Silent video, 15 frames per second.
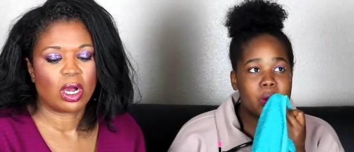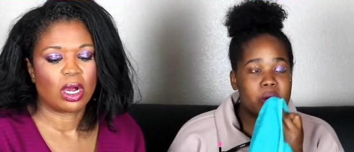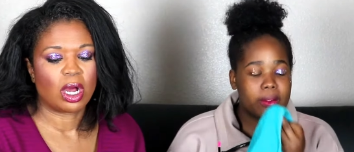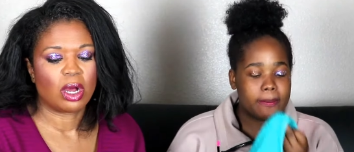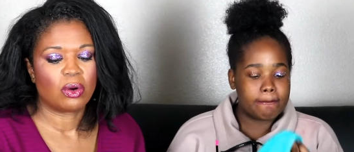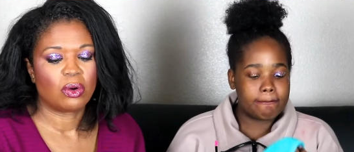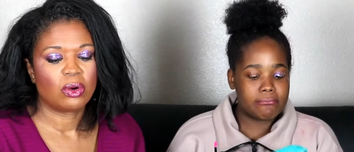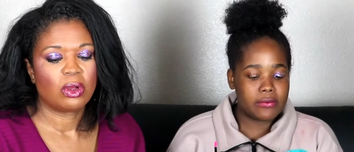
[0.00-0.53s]

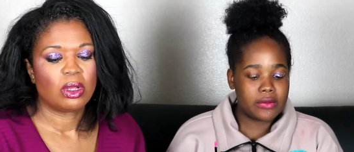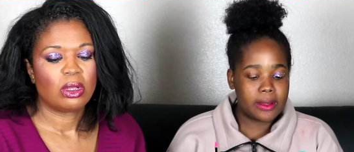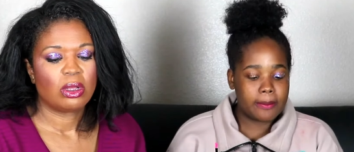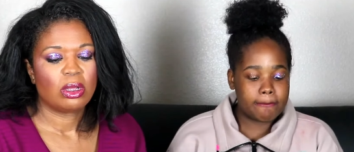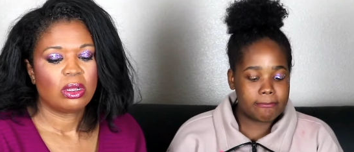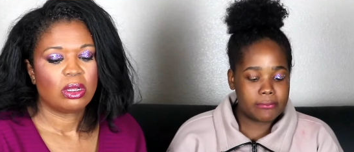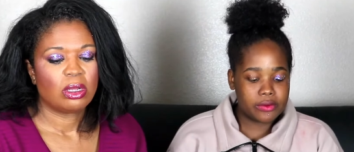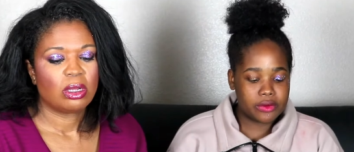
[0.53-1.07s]
Speaker 1: ago,
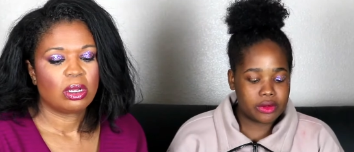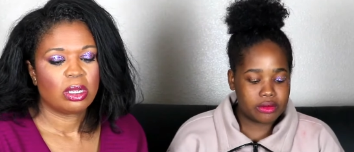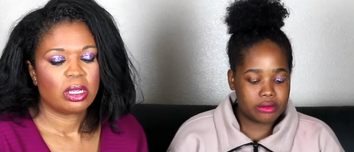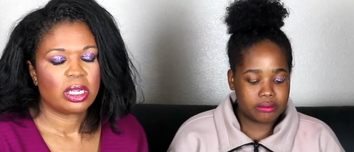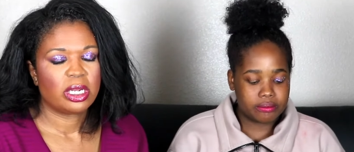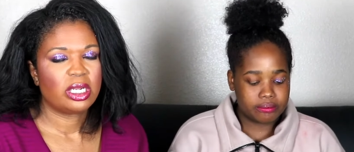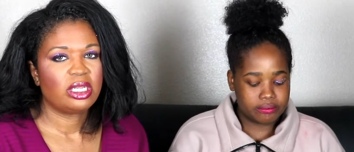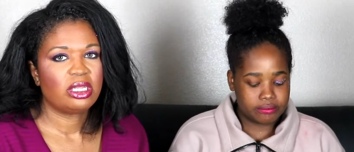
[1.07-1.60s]

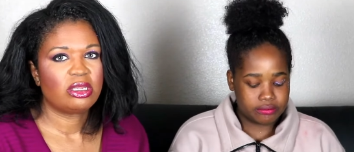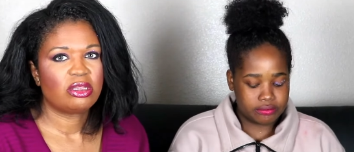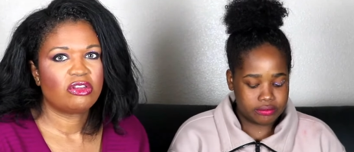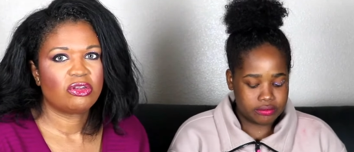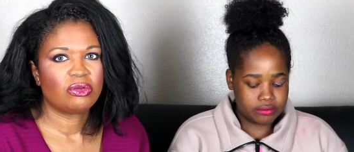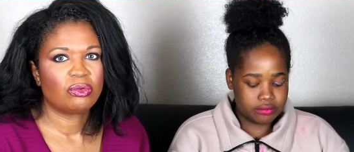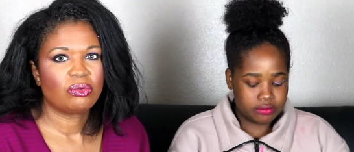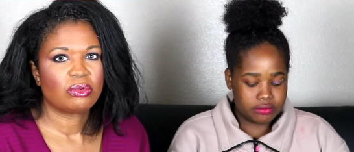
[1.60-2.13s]
at
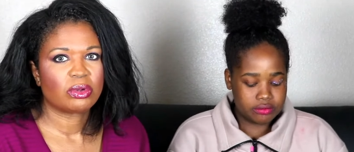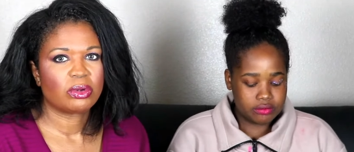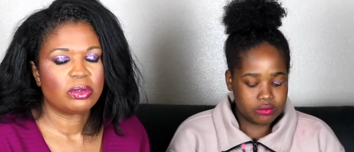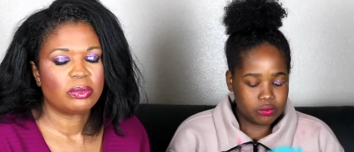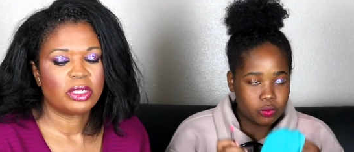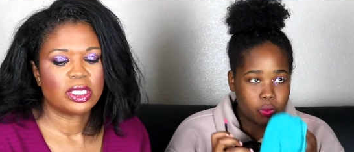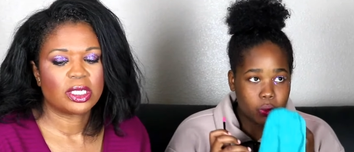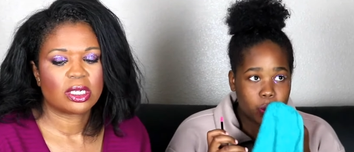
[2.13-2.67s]
least two,
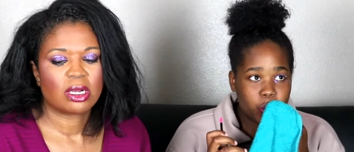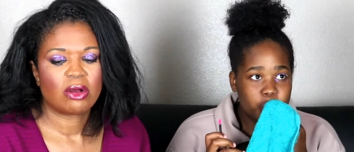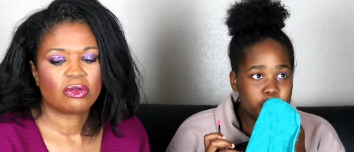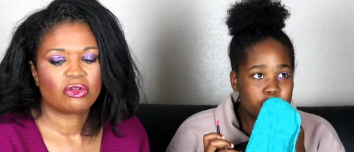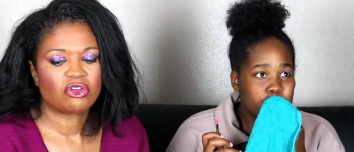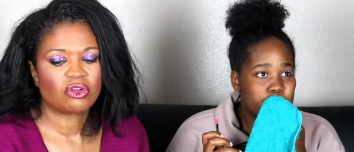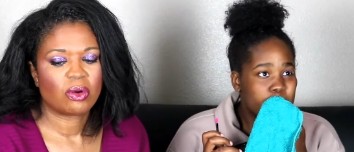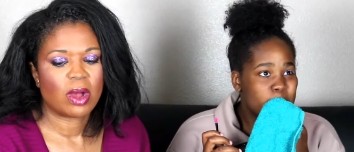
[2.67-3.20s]
three weeks
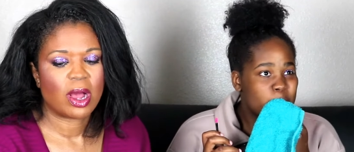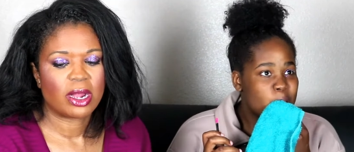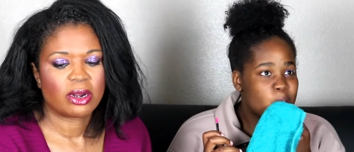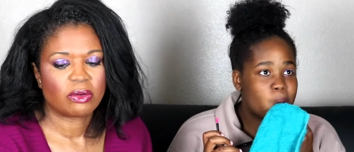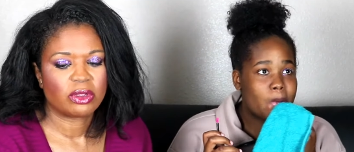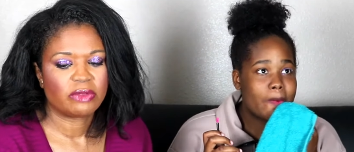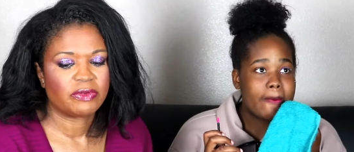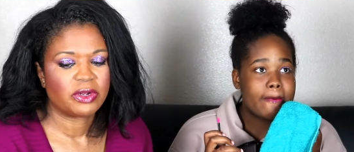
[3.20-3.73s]
ago, so I
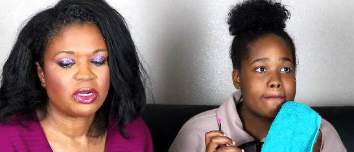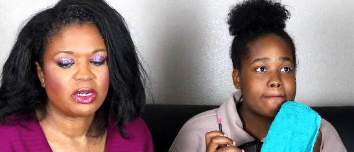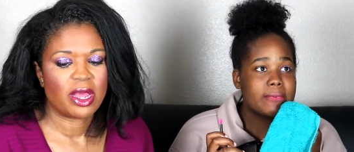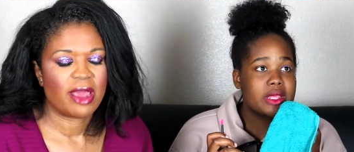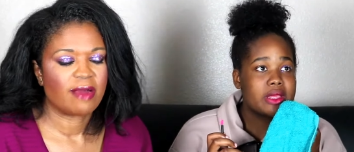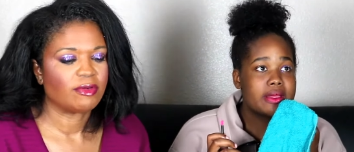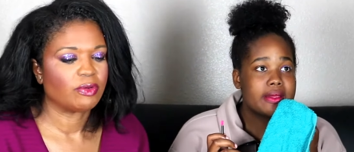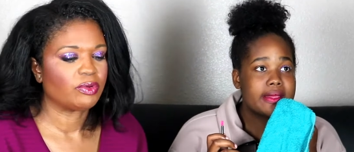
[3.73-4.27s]
don't even
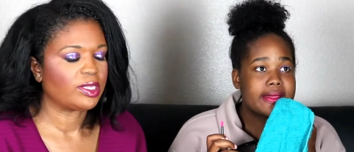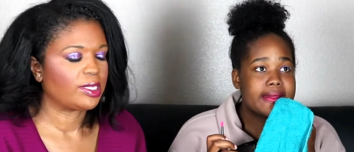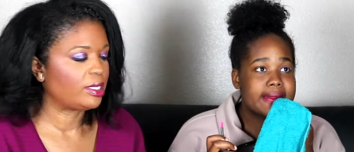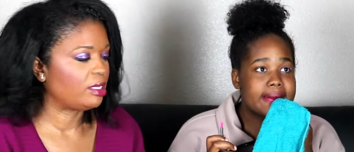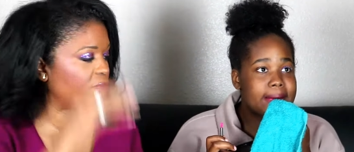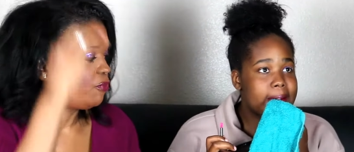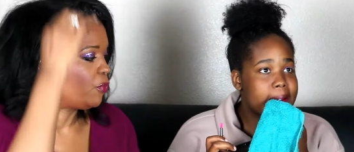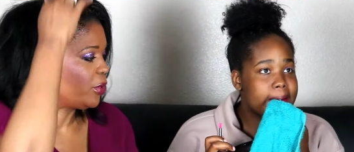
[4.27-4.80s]
have a
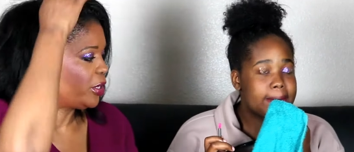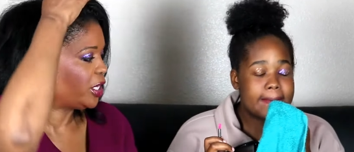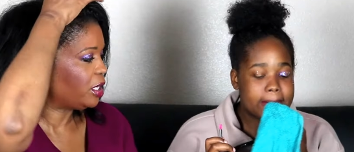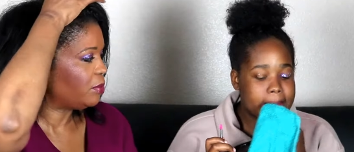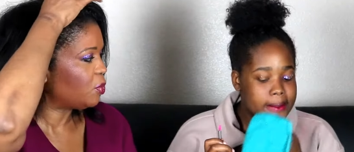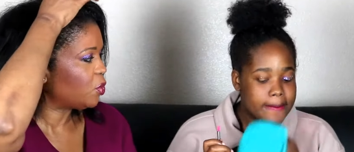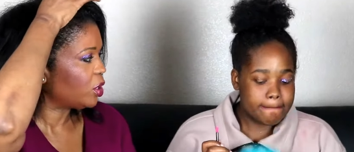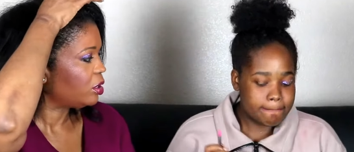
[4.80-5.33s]
receipt for it
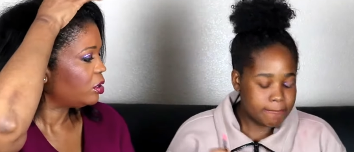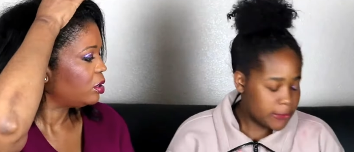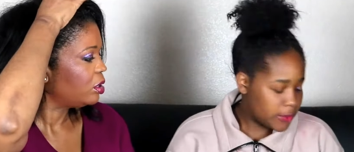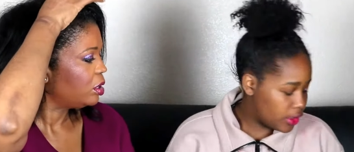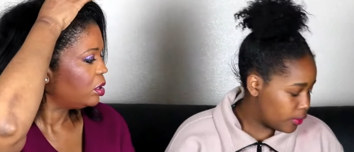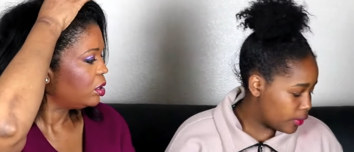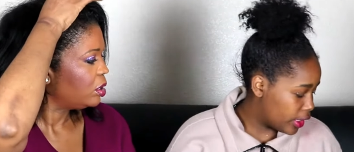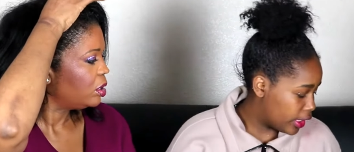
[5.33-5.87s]
anymore.
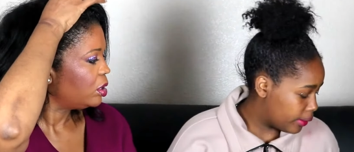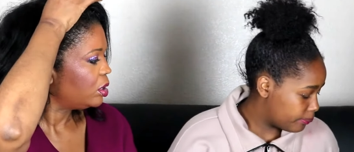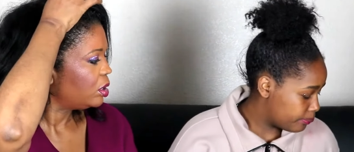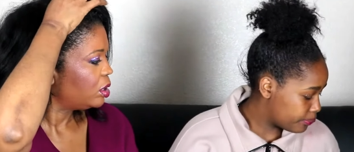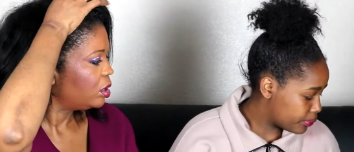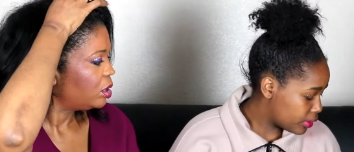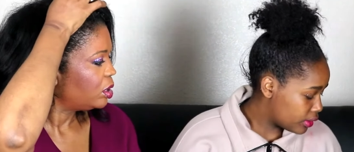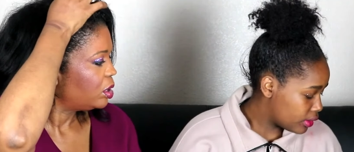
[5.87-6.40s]
Speaker 2: Okay.
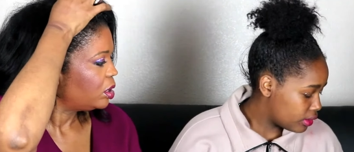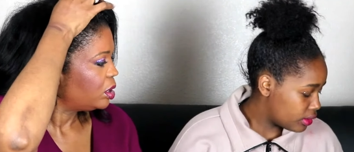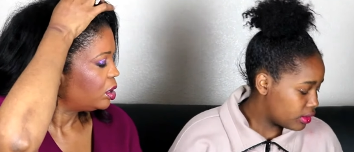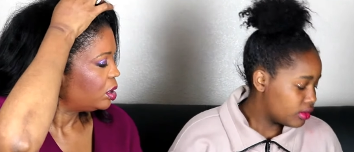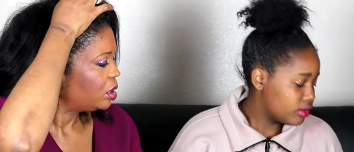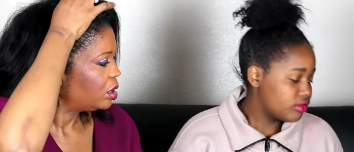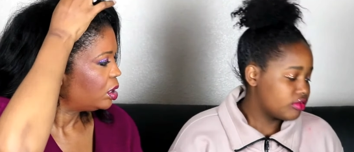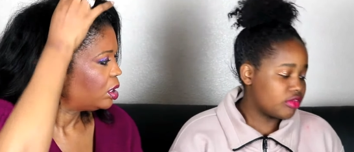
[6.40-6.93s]

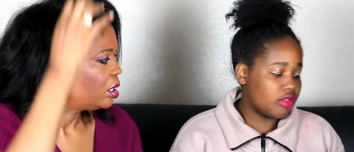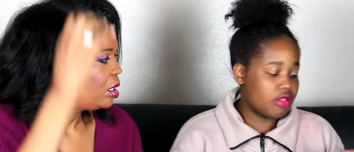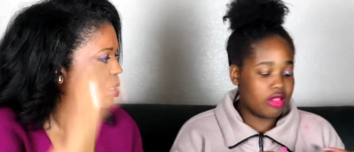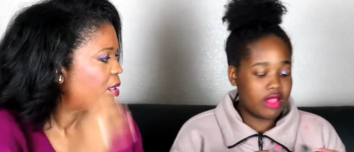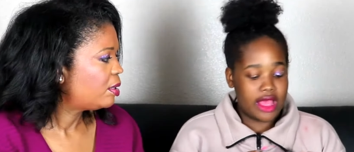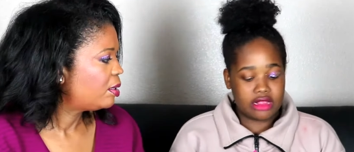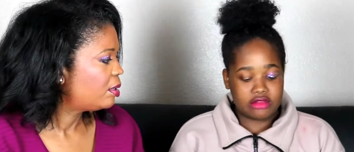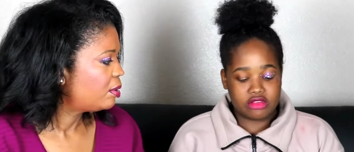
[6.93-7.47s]
So the
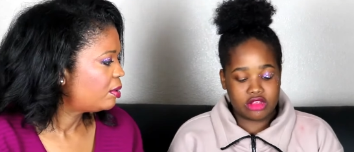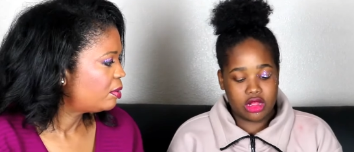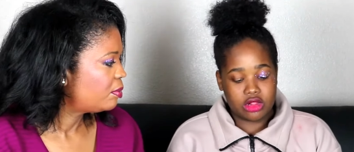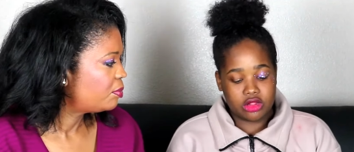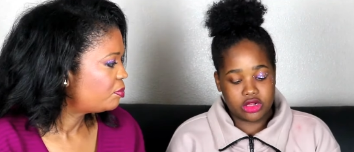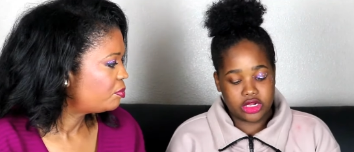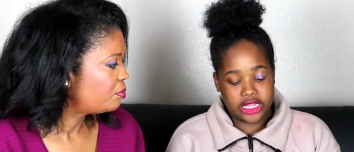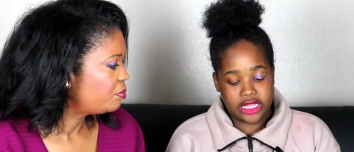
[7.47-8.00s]
last
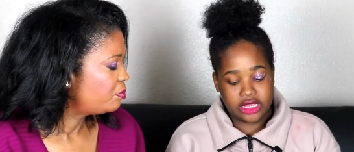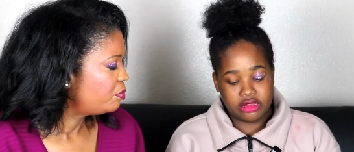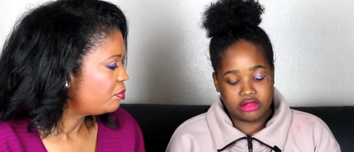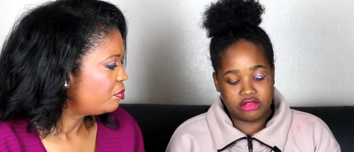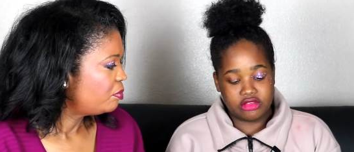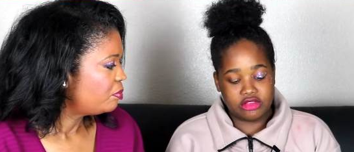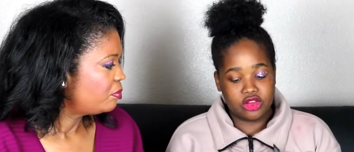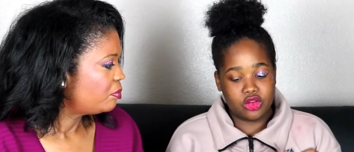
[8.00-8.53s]
color
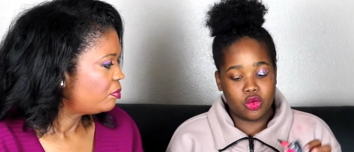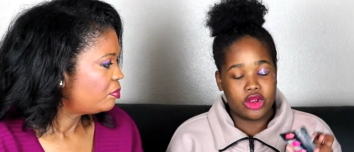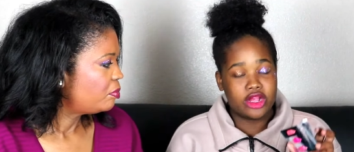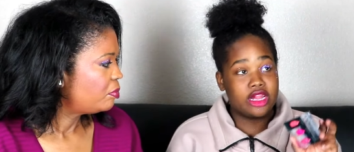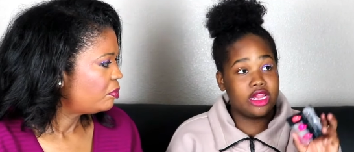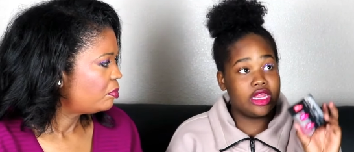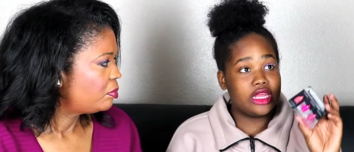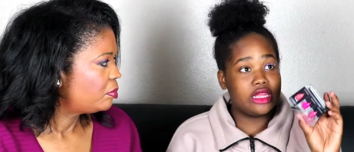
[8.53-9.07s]
is
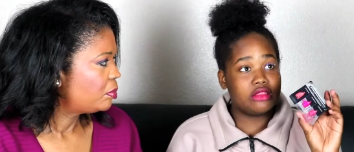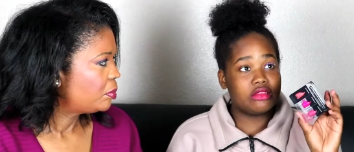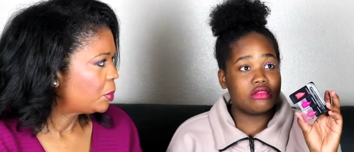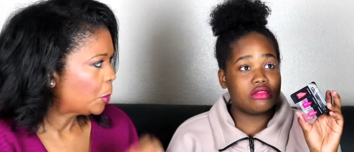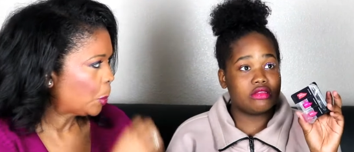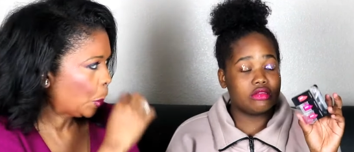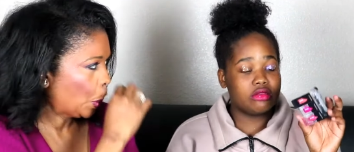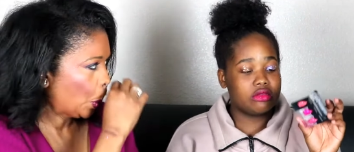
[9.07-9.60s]
Dior Glitz.